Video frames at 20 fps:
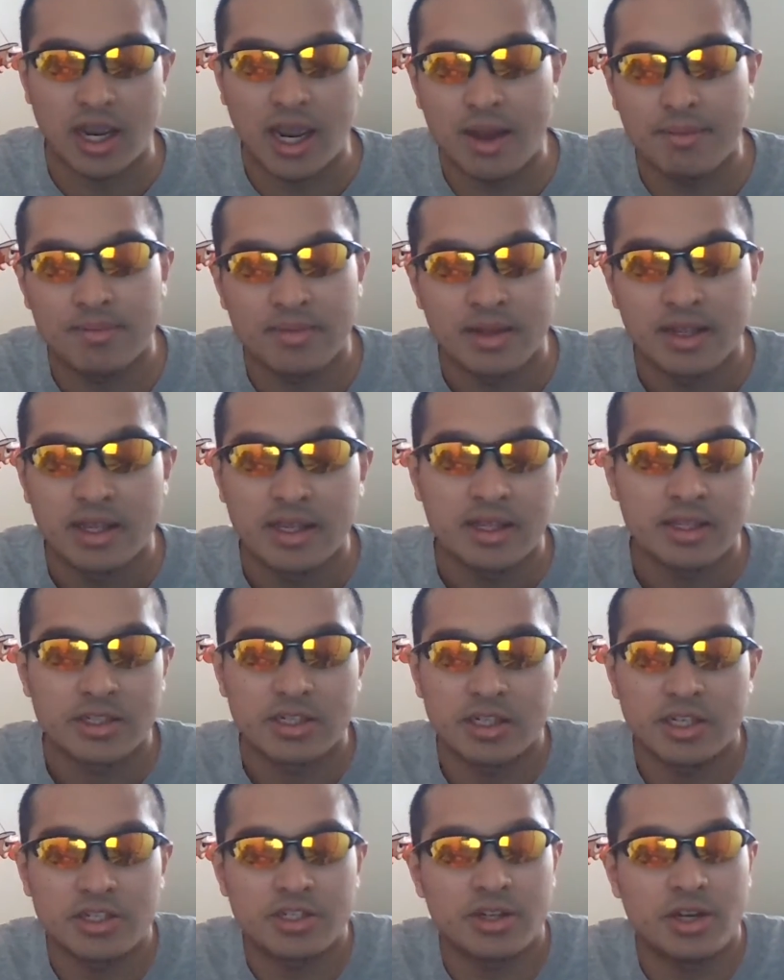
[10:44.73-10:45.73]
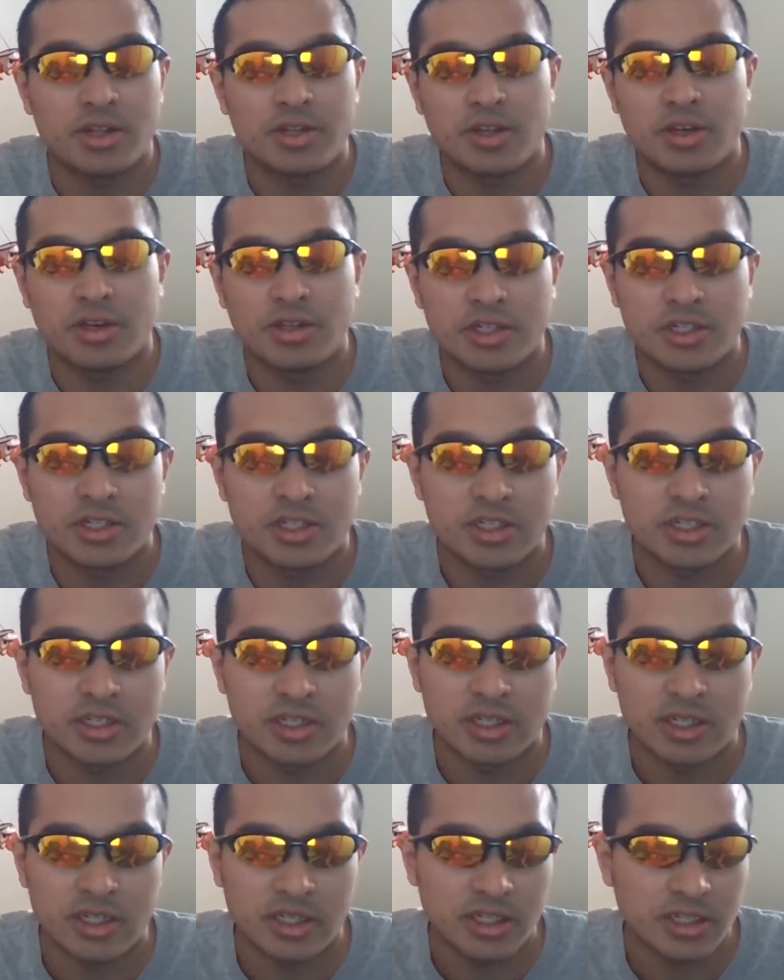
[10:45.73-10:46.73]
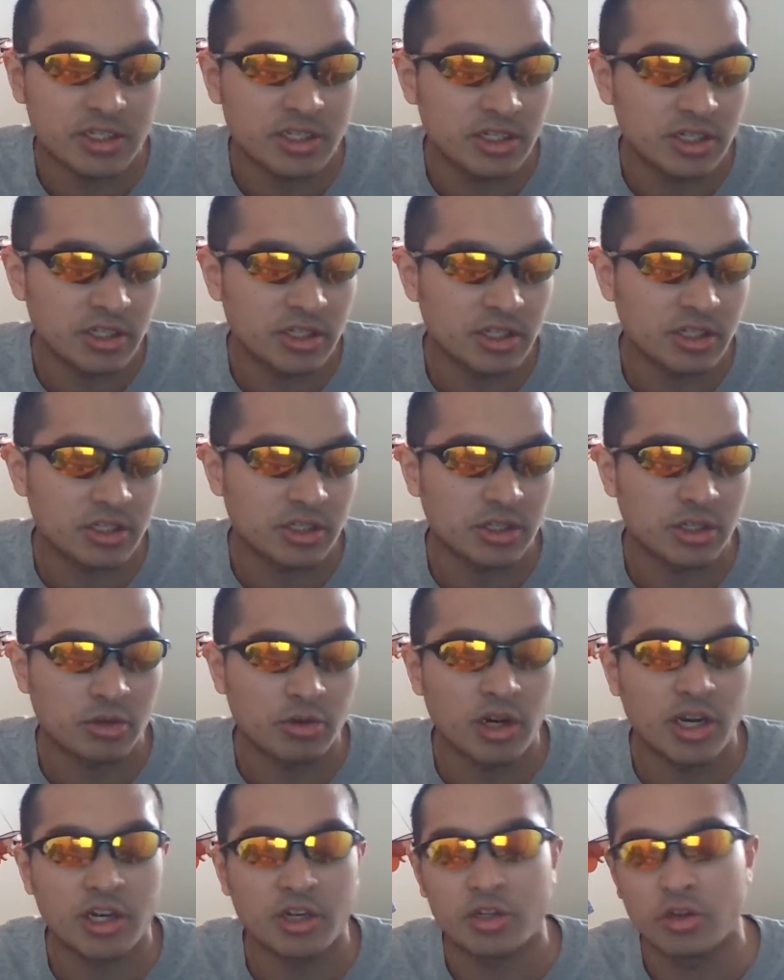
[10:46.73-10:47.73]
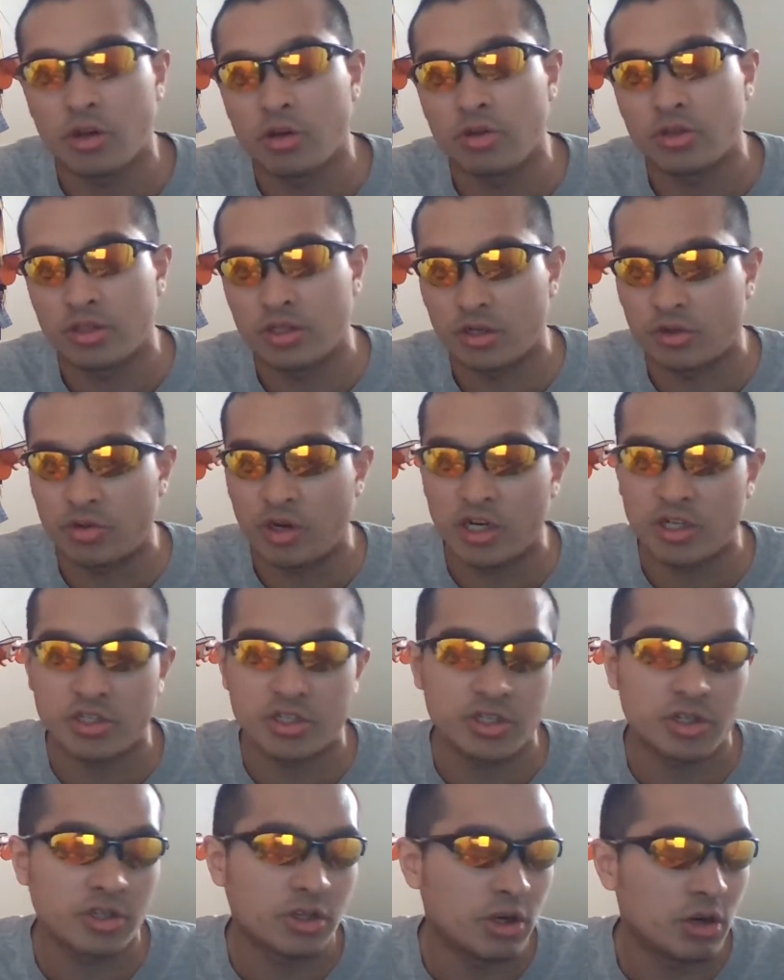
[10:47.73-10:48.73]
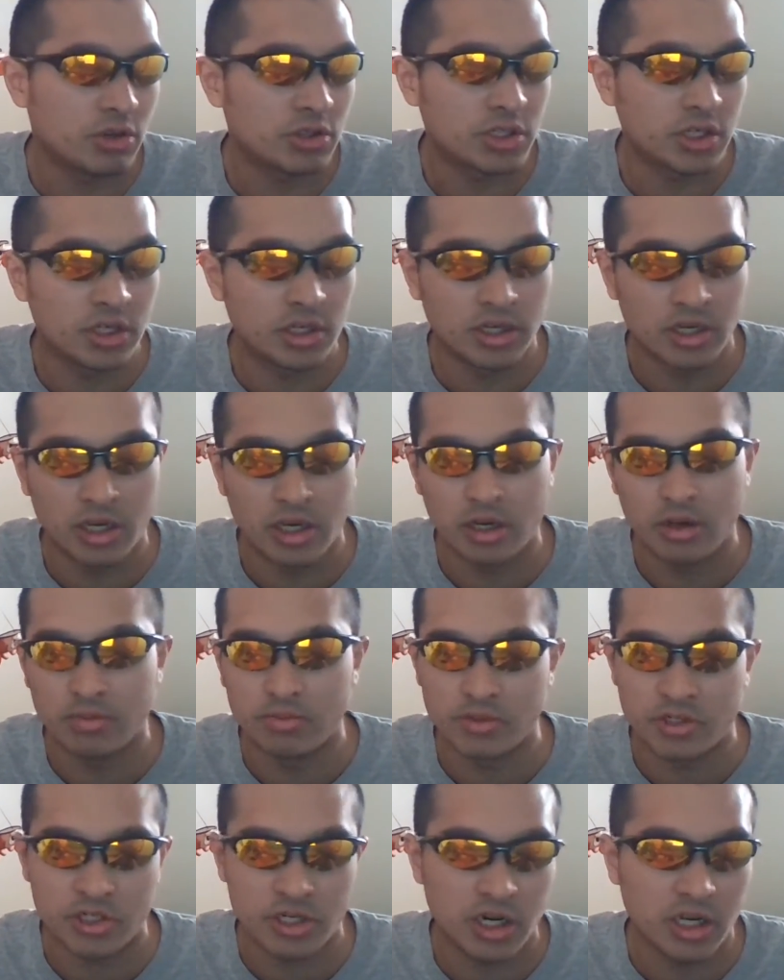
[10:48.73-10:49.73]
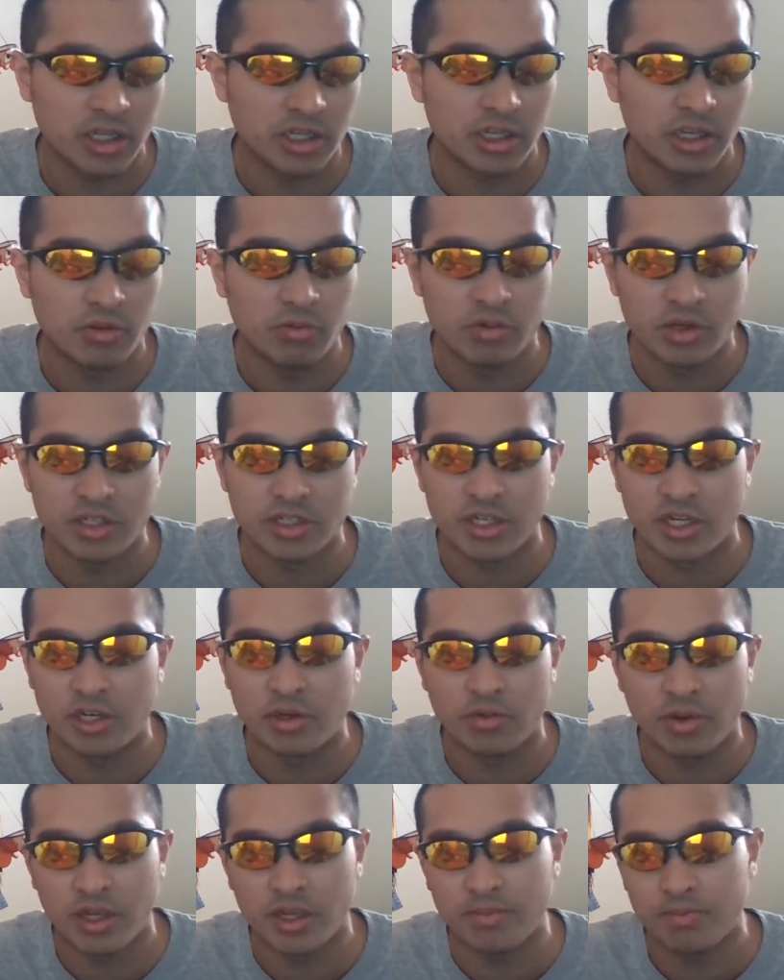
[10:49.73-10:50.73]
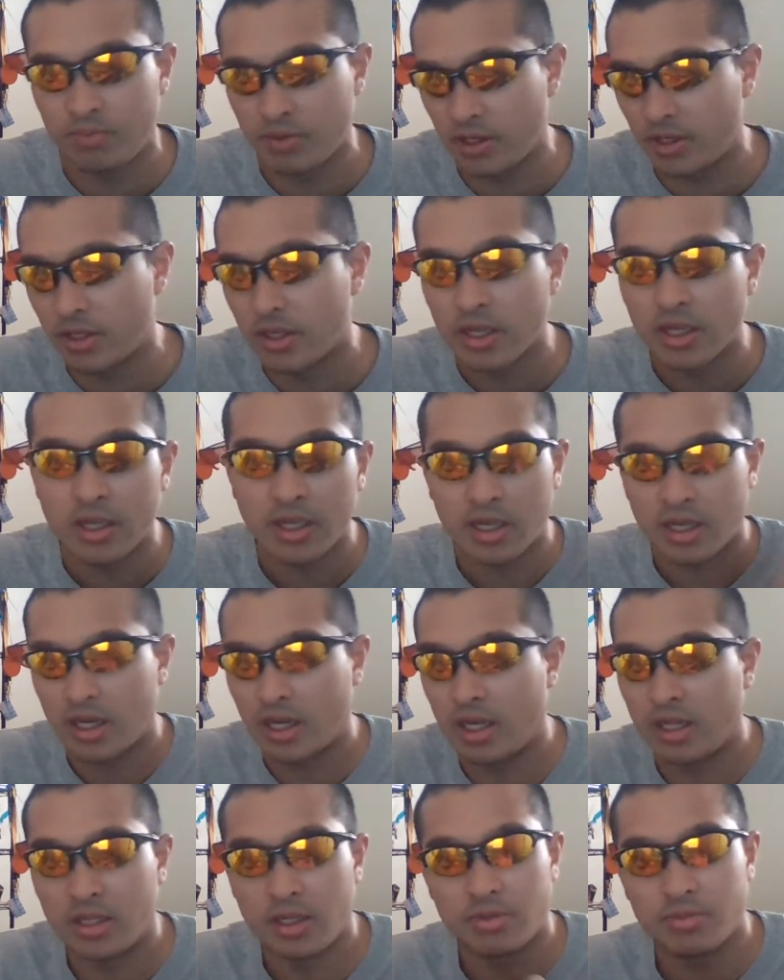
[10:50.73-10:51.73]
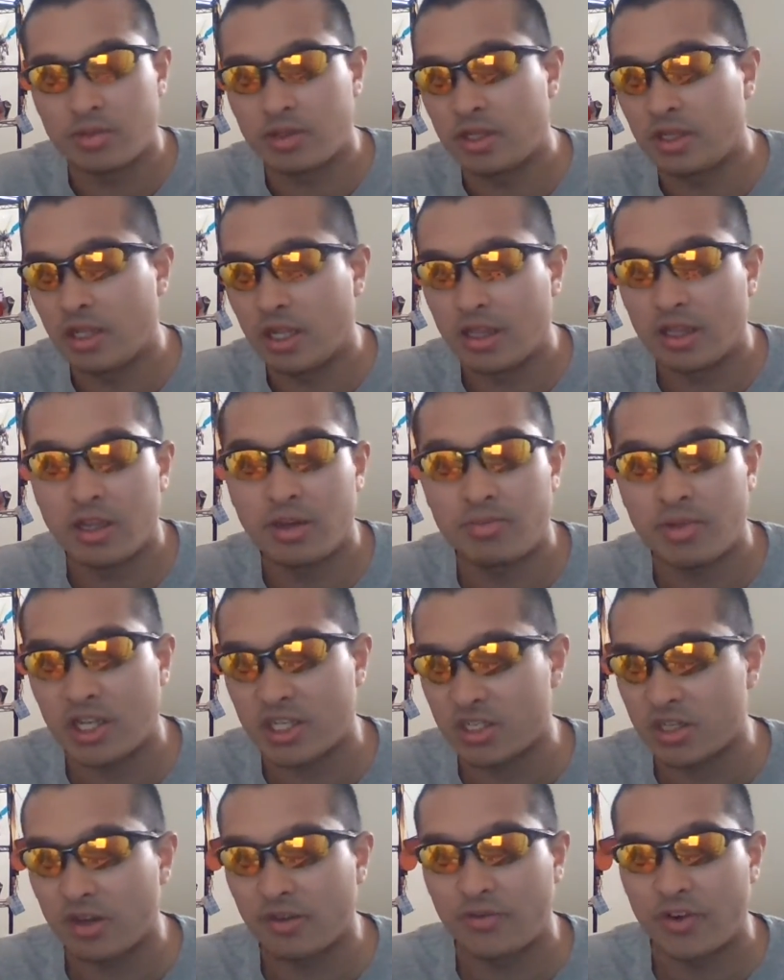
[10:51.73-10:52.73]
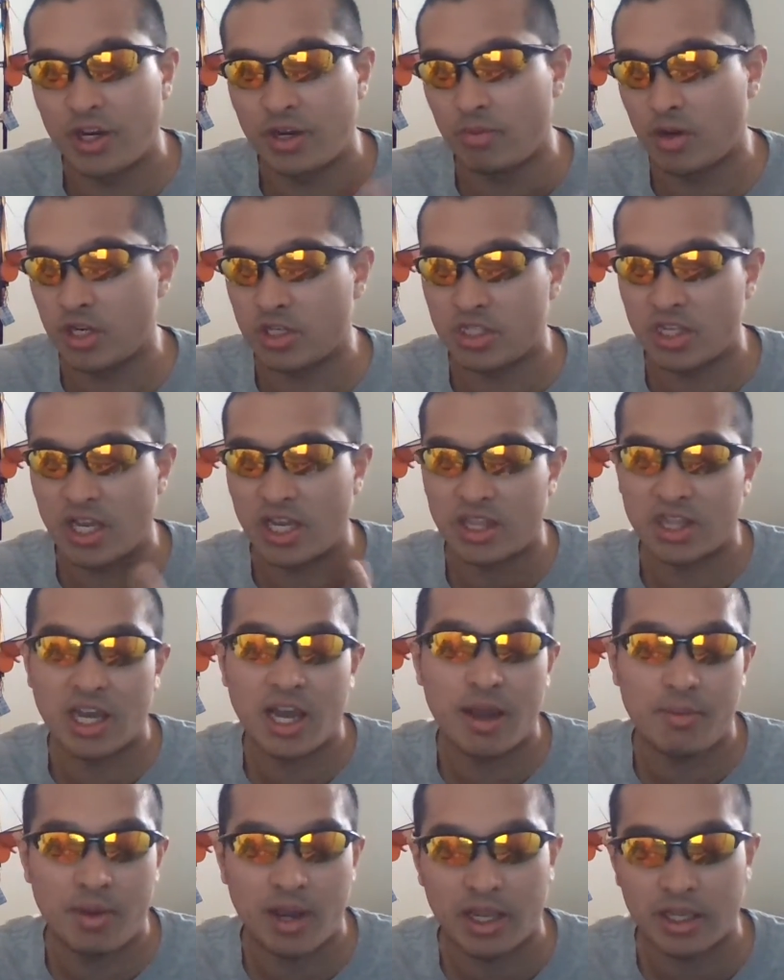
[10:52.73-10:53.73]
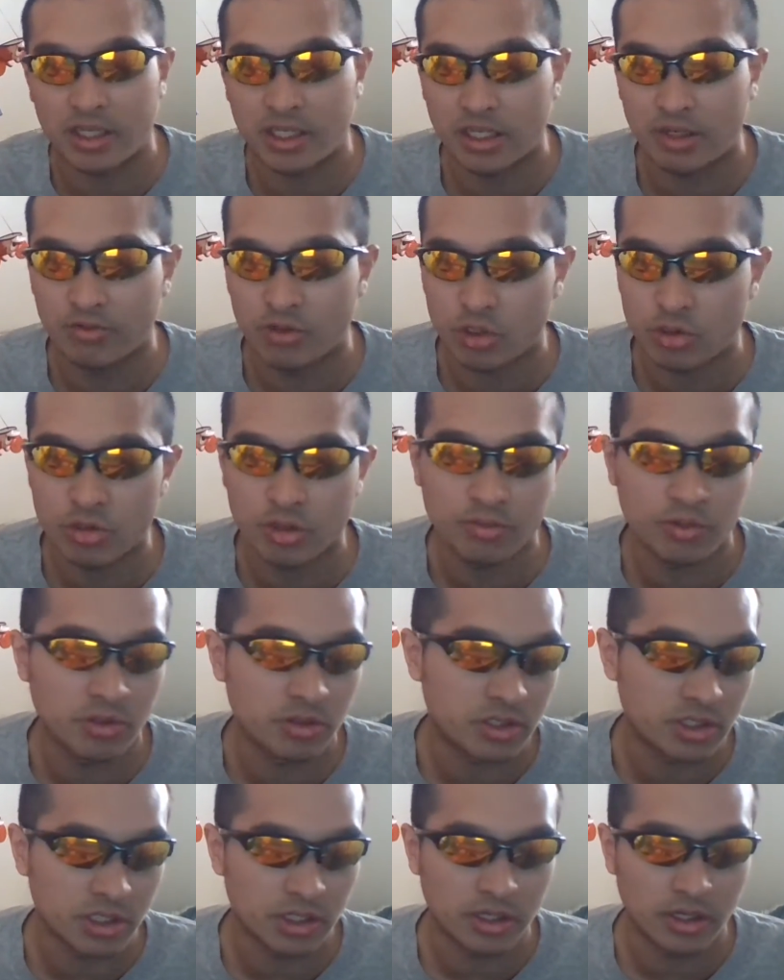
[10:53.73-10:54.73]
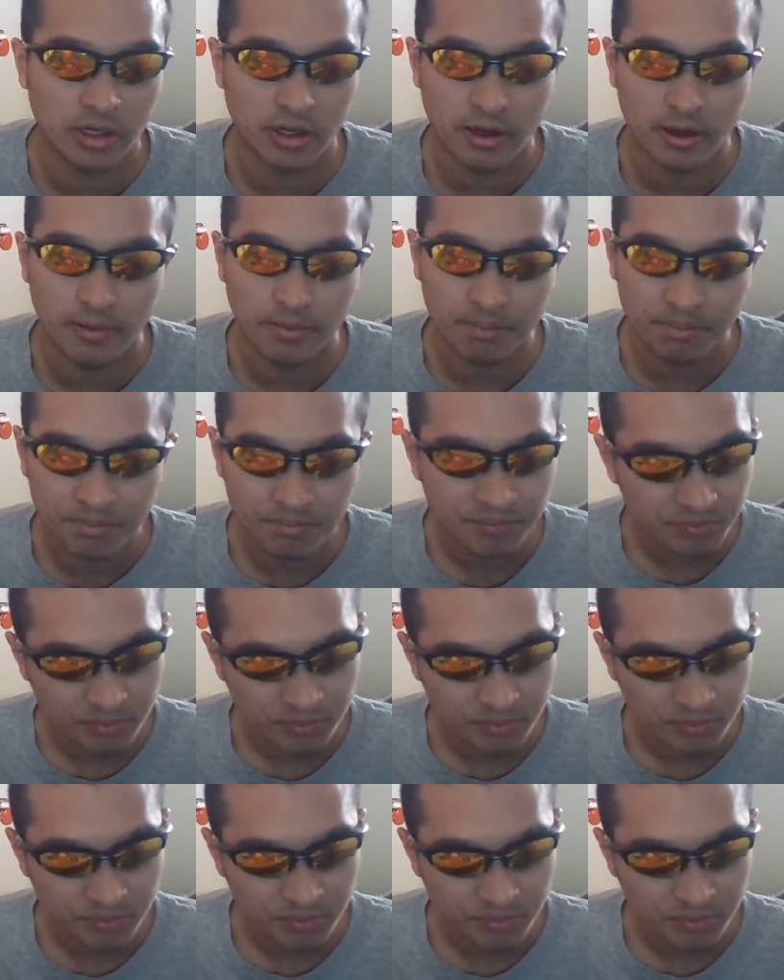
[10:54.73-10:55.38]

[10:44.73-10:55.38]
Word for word: I'm to let you all know this is this, the credit go the credit should go to um Charlie and Wiz anyway, but I love I love that song very much that I thought I might give a tribute to um